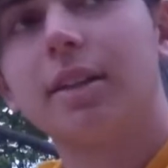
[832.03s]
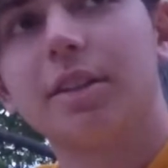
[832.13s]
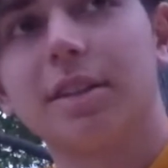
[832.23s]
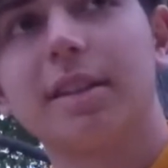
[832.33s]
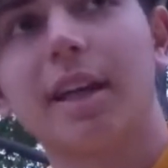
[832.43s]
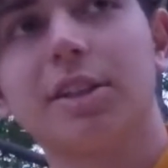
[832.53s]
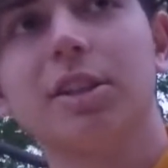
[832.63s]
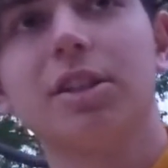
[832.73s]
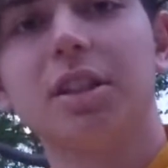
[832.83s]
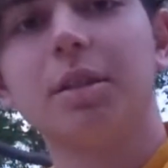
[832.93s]
your
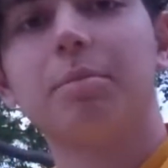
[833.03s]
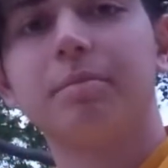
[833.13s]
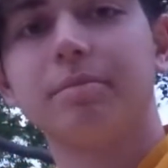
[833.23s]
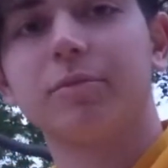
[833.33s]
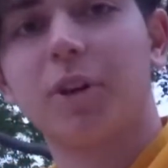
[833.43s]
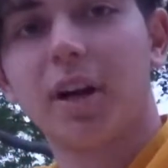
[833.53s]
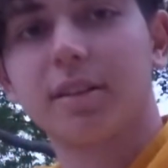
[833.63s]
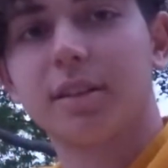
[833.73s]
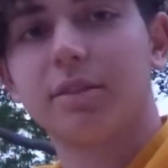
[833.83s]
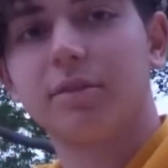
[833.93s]
sketchy cheap
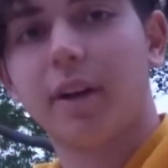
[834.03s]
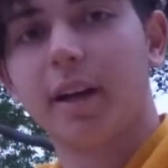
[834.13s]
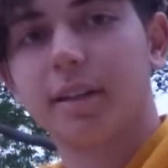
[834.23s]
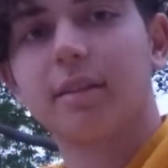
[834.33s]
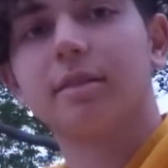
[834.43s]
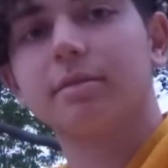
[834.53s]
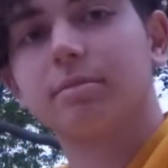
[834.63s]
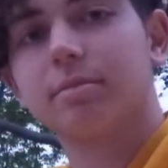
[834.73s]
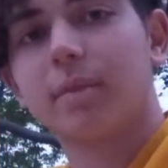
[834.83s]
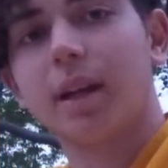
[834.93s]
rods that you find
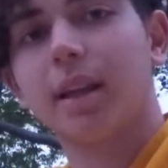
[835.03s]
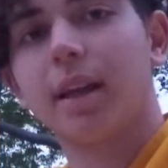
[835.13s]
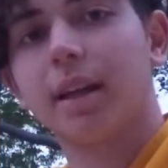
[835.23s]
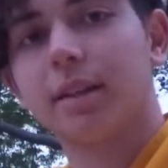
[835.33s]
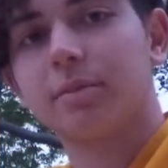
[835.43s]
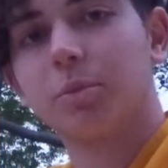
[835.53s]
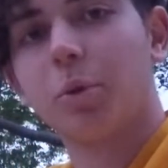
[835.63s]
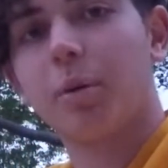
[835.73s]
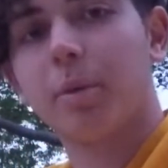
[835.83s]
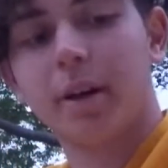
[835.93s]
at like
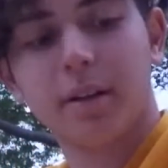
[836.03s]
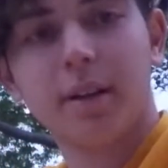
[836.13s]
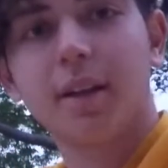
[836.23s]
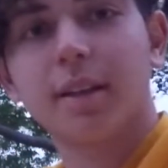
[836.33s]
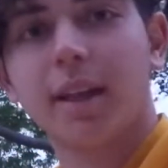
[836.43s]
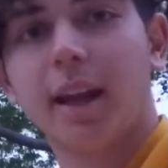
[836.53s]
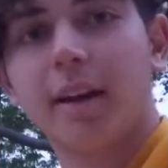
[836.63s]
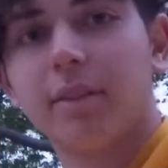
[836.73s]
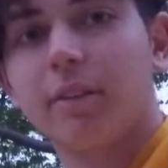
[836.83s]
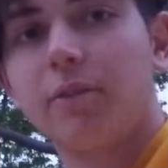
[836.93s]
Walmart that
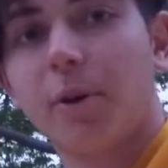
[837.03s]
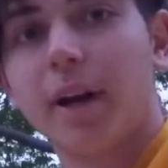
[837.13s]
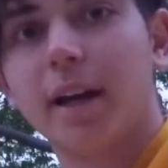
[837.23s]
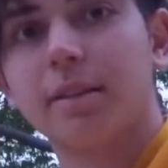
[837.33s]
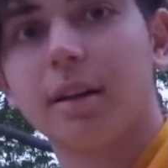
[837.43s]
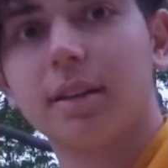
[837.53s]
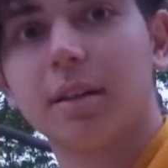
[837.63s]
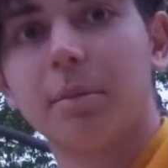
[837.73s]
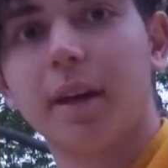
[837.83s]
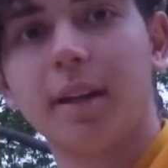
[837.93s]
have like 4 guides on
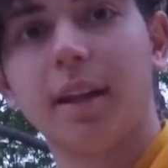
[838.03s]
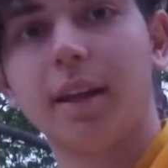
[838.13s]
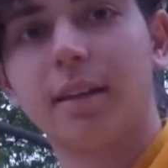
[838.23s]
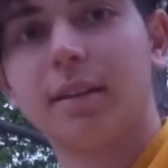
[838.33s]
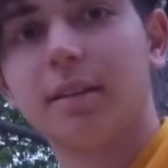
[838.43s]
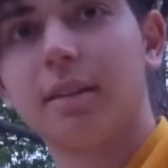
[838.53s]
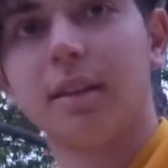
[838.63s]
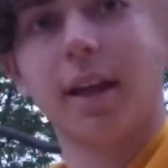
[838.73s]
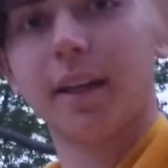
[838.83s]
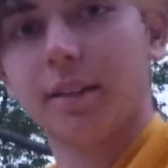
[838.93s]
them and like the
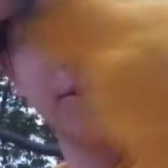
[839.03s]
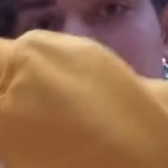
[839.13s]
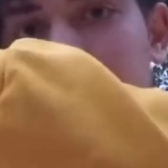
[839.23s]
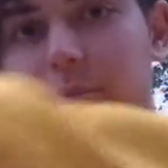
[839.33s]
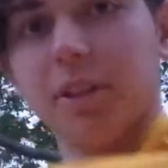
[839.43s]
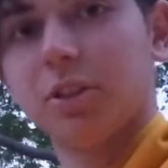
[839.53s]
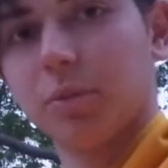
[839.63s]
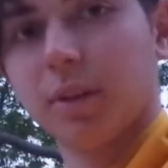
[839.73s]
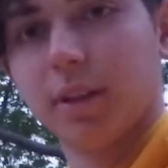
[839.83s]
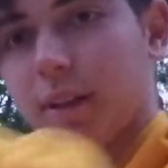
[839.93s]
line goes from each
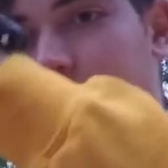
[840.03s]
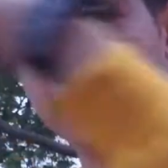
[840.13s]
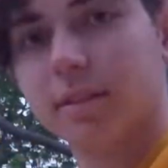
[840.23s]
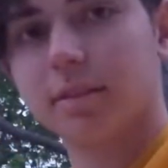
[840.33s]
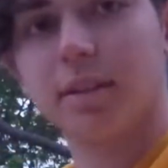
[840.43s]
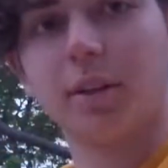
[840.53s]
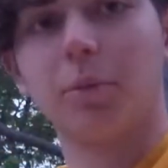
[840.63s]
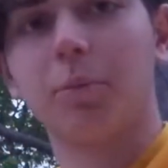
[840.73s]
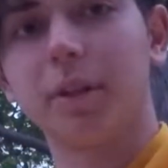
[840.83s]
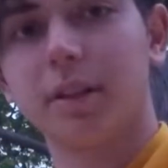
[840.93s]
one like in a
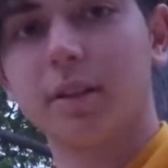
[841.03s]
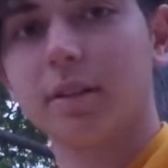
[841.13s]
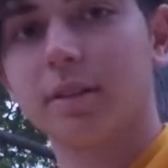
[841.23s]
weird